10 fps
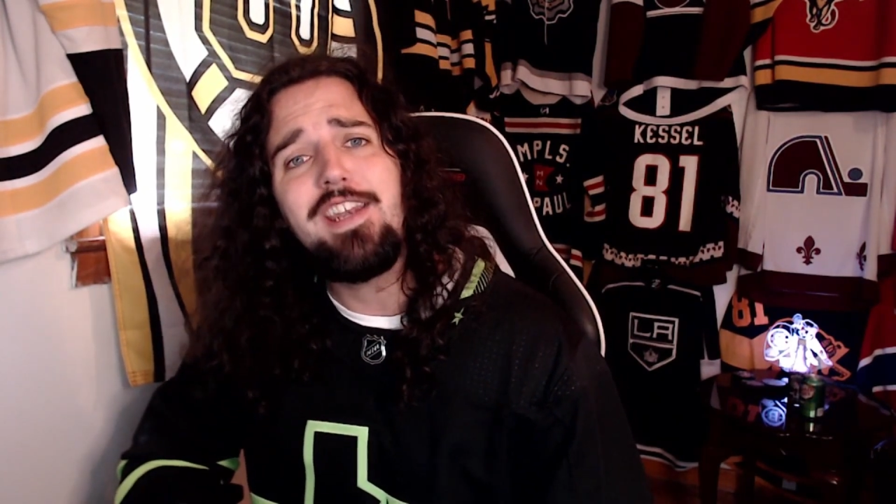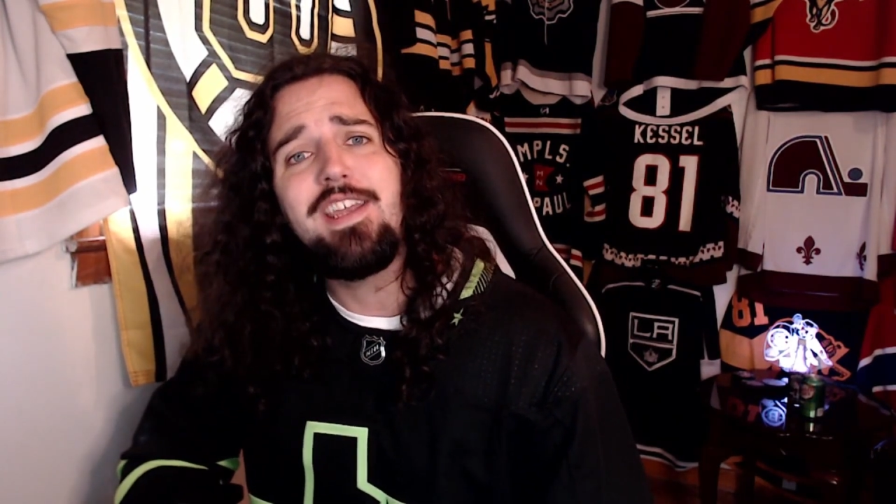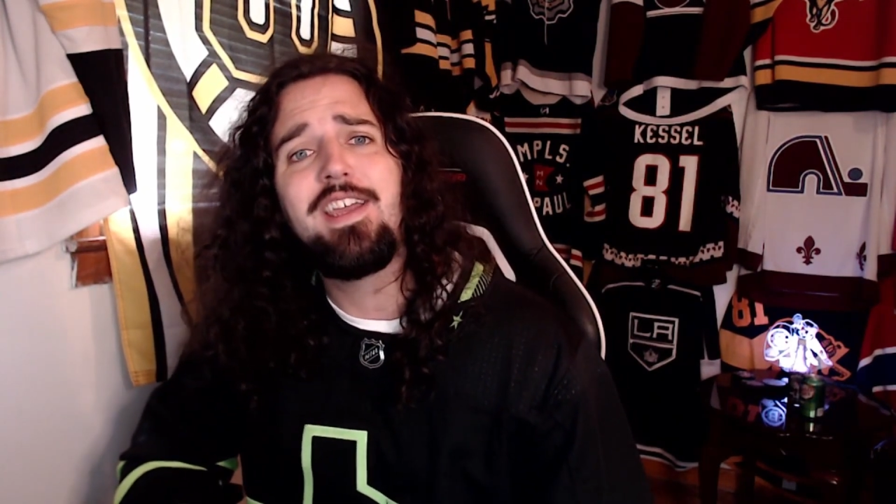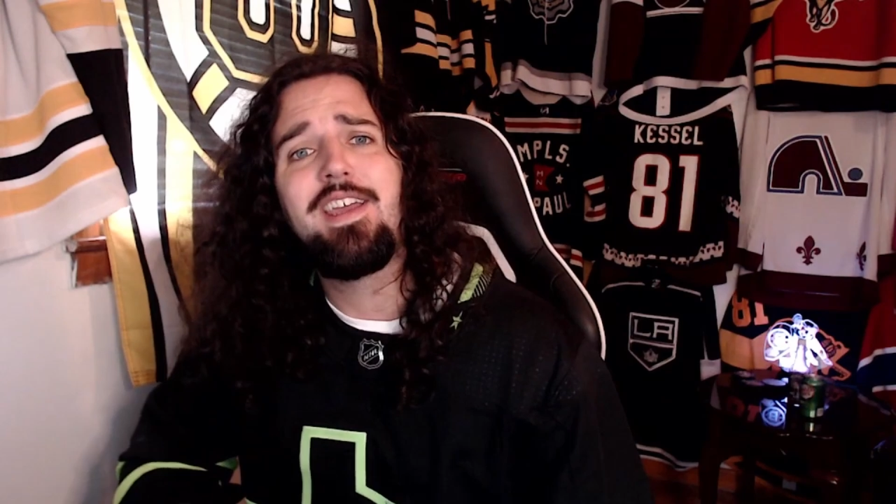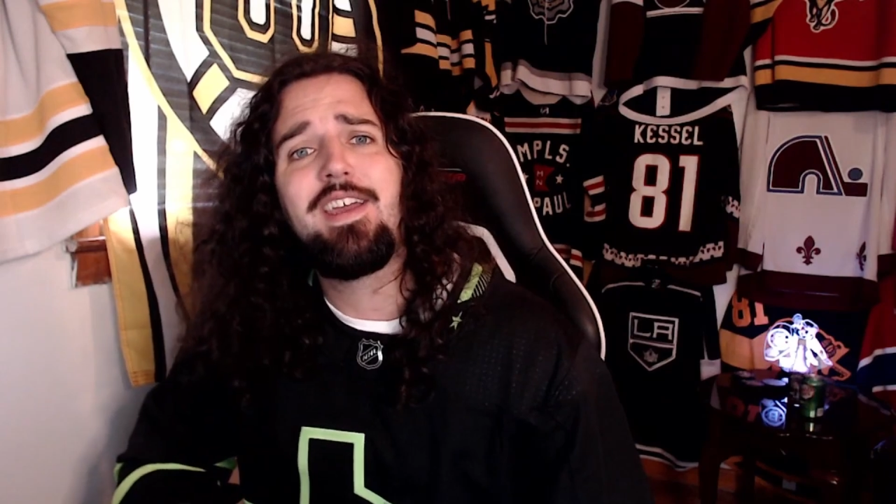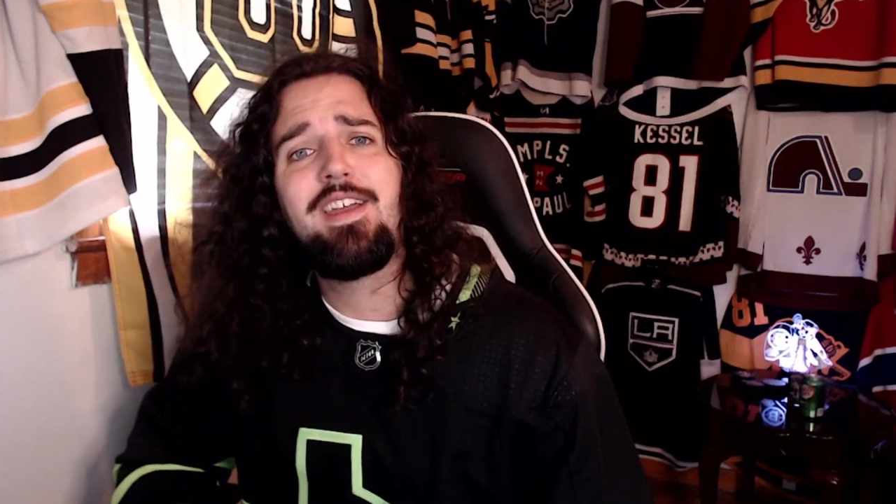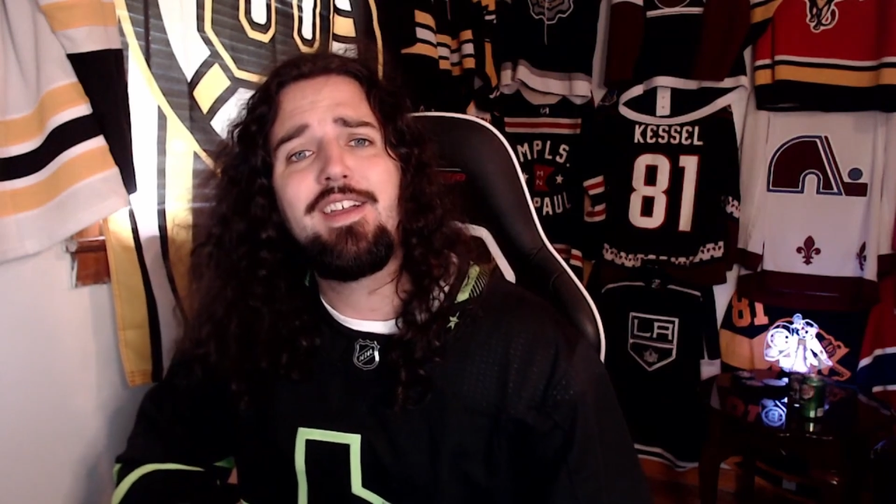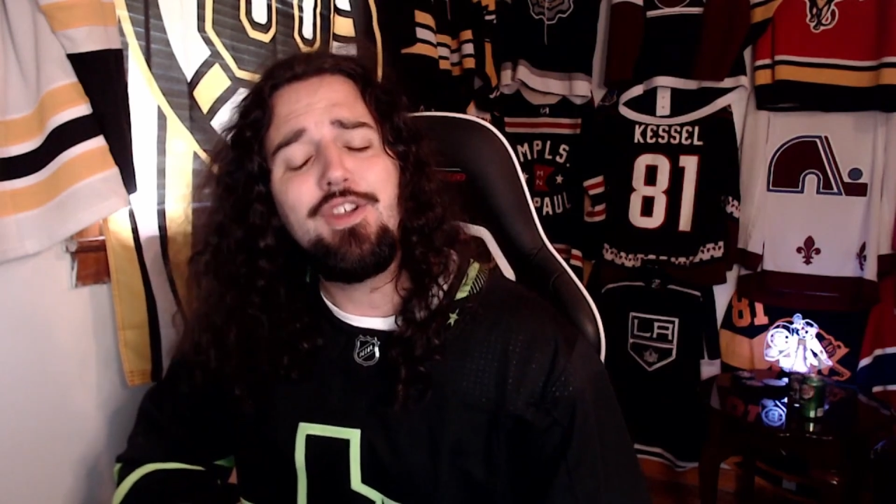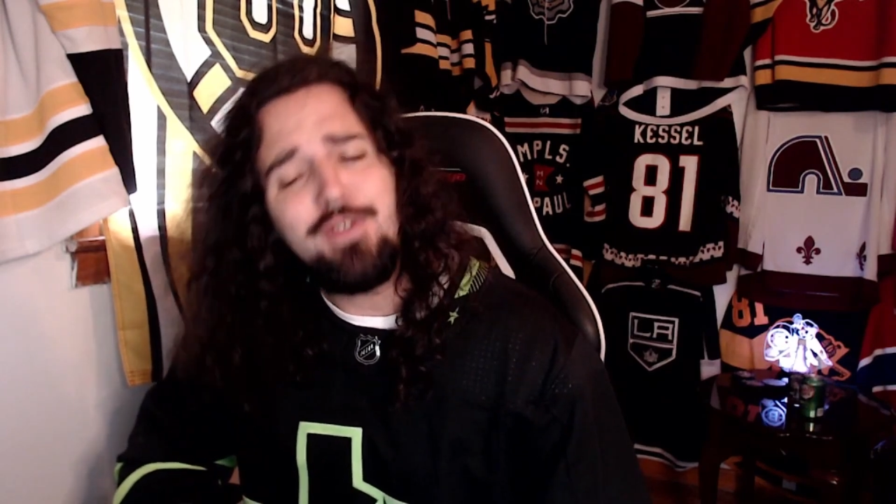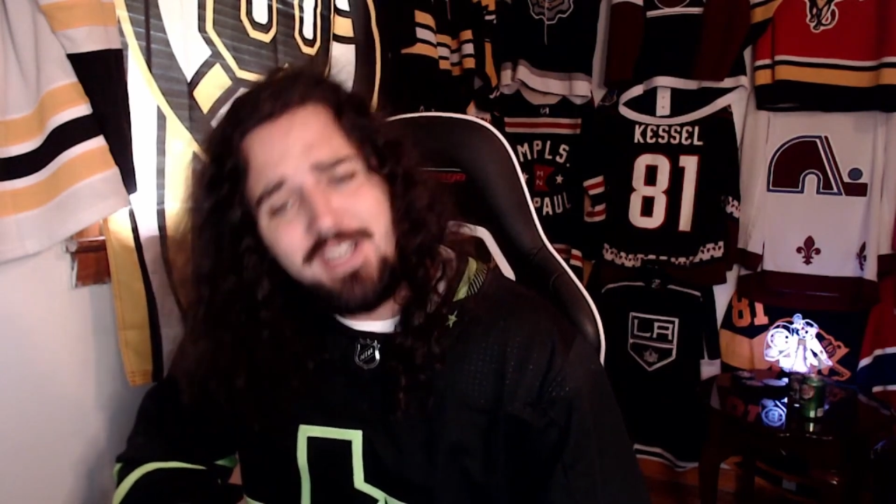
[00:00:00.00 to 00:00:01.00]
Are
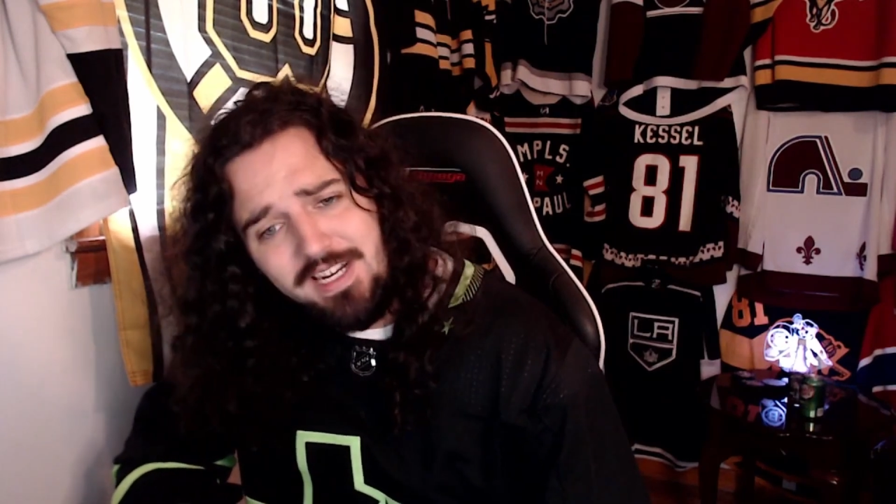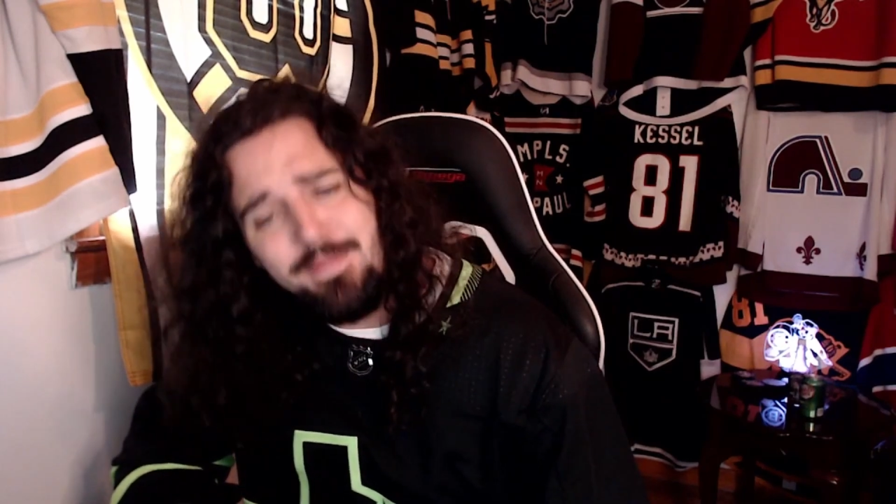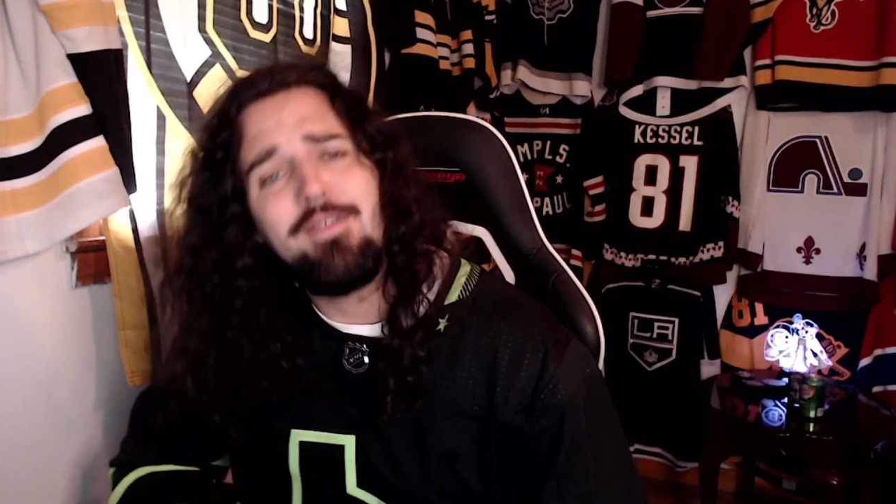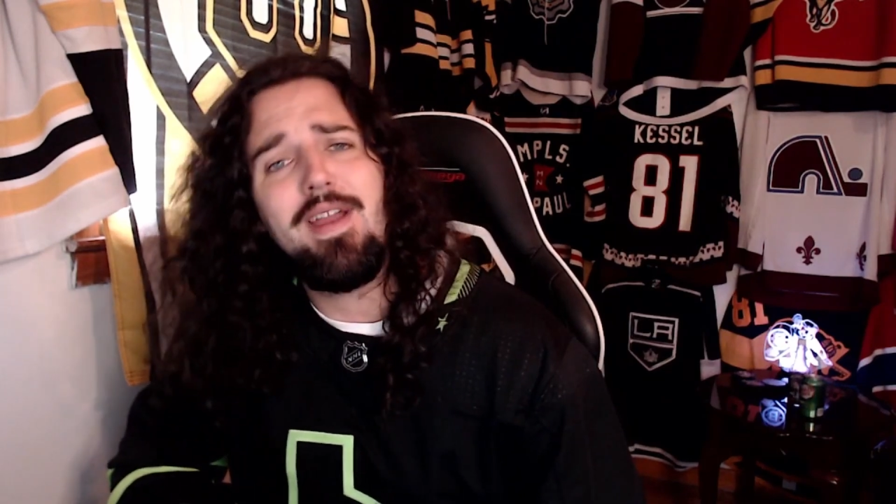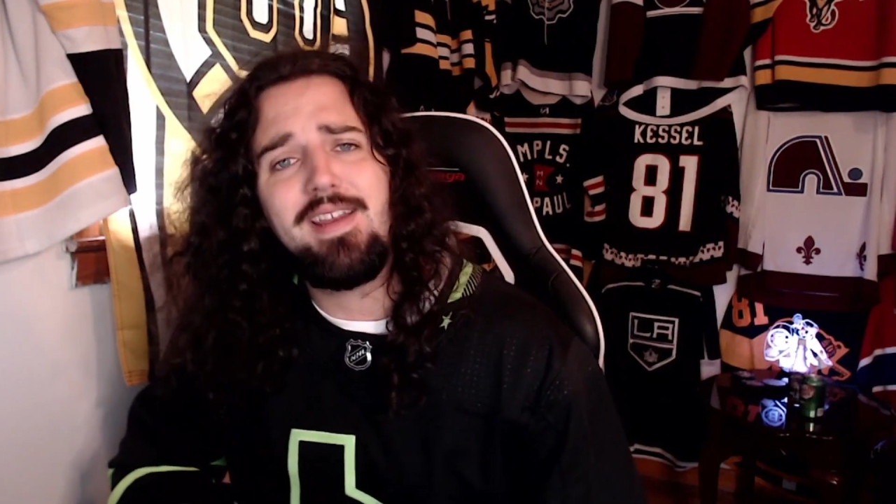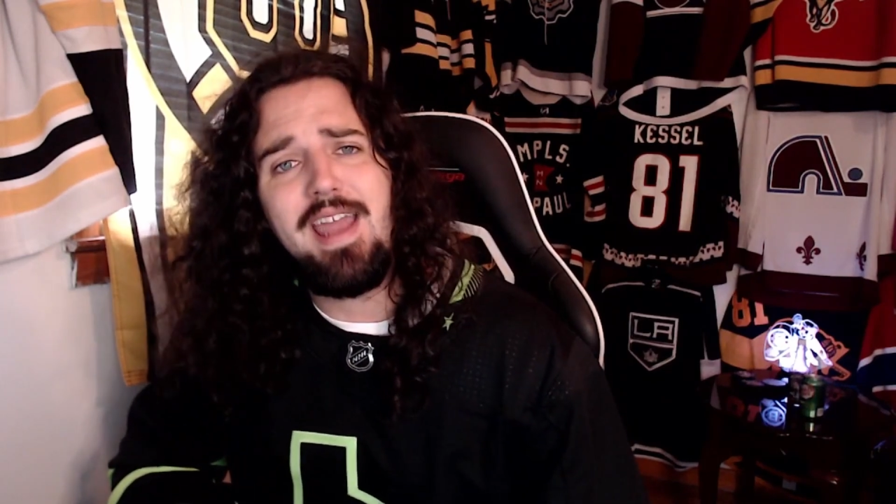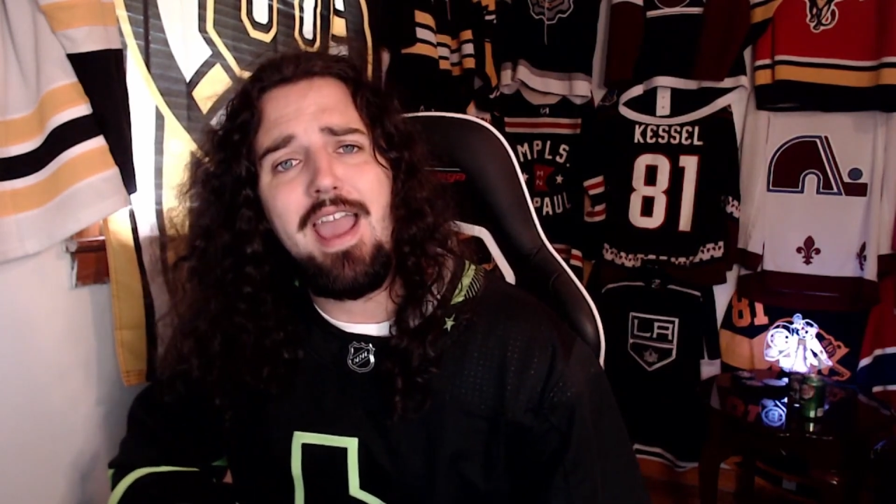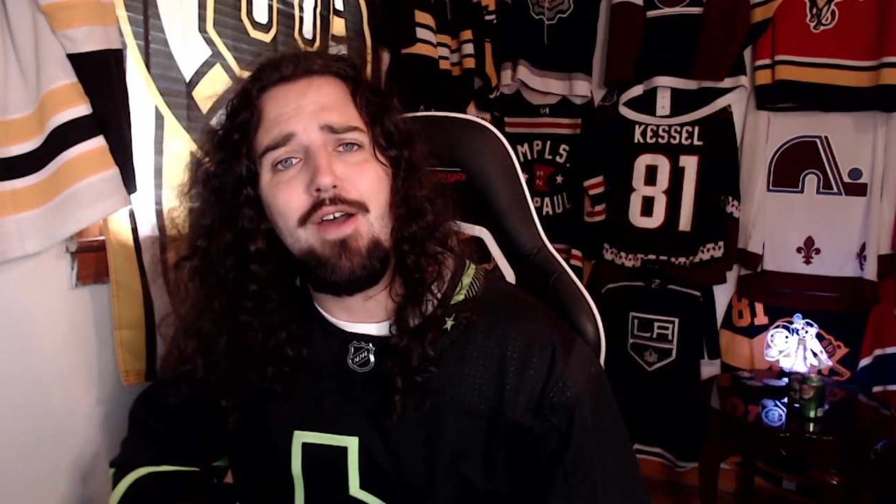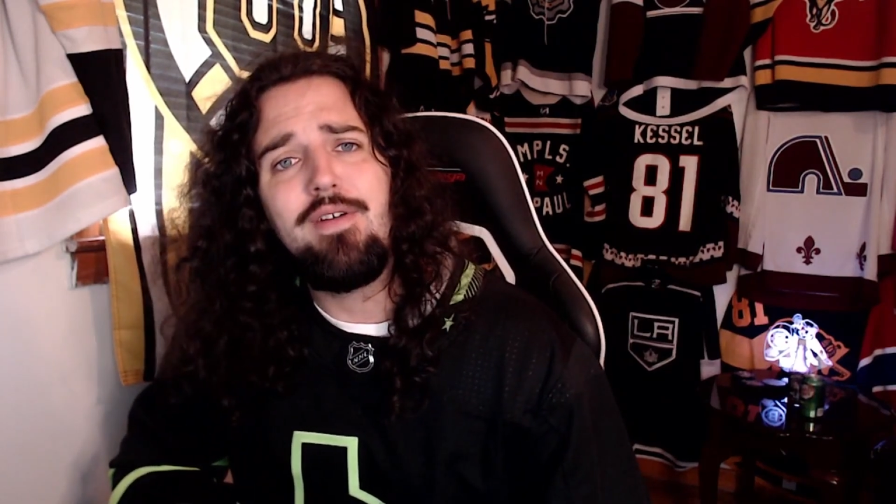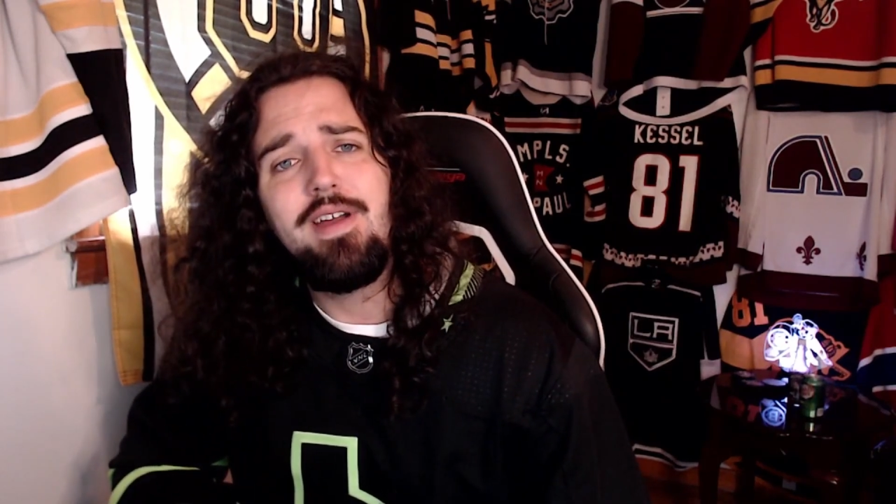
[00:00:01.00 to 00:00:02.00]
you kidding me right
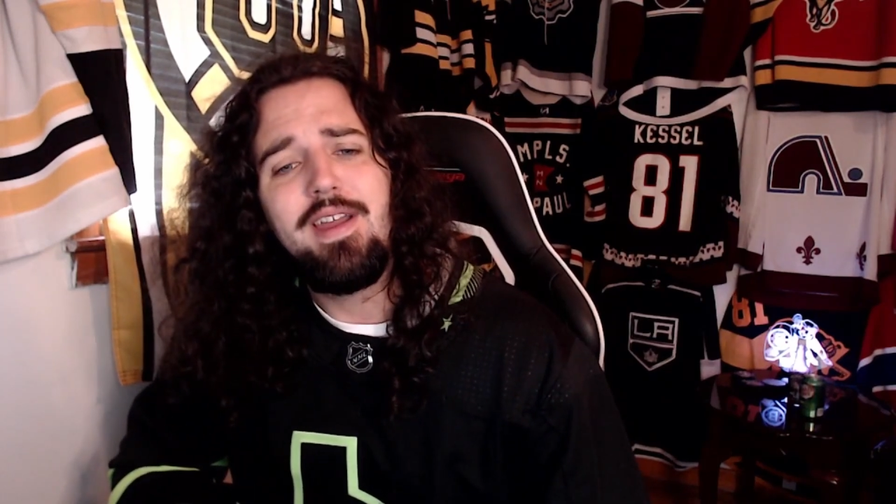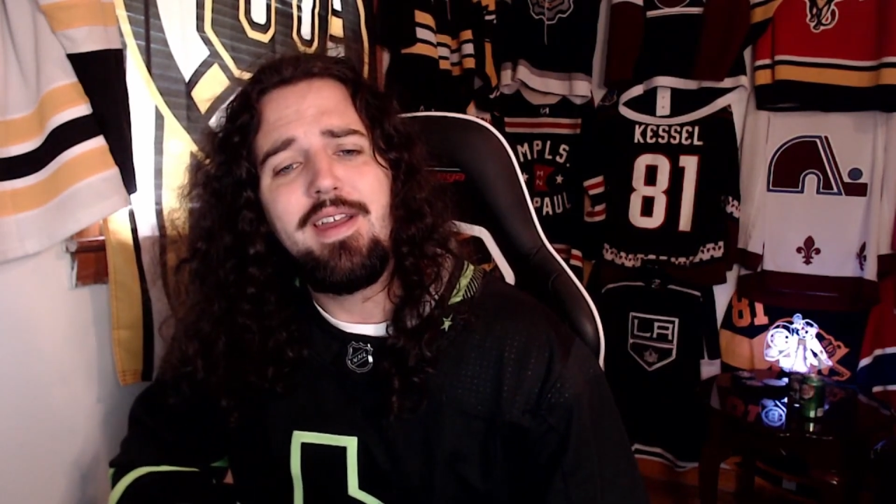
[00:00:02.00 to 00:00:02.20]
now?